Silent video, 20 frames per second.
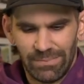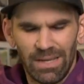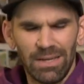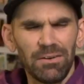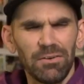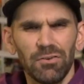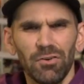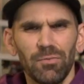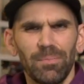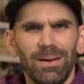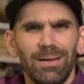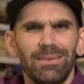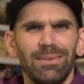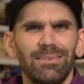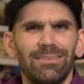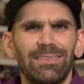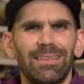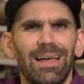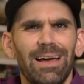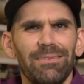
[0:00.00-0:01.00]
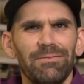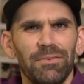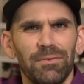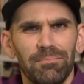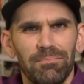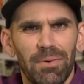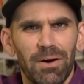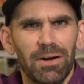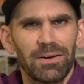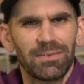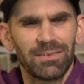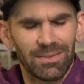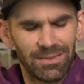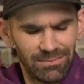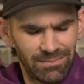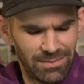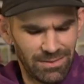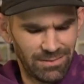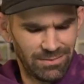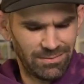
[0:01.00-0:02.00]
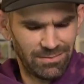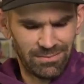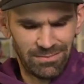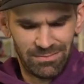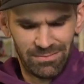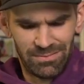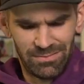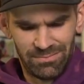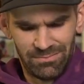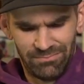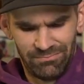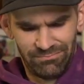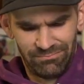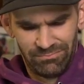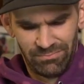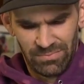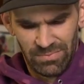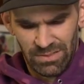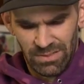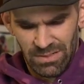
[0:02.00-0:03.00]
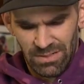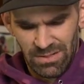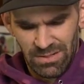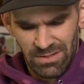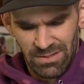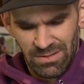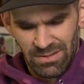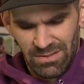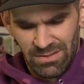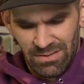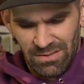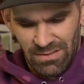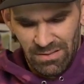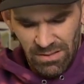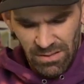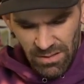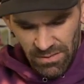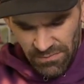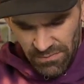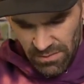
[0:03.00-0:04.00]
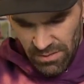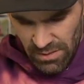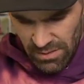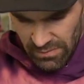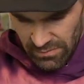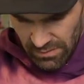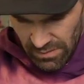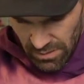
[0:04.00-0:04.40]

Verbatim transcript: I don't know about these live unboxing things, I don't know. I feel like it's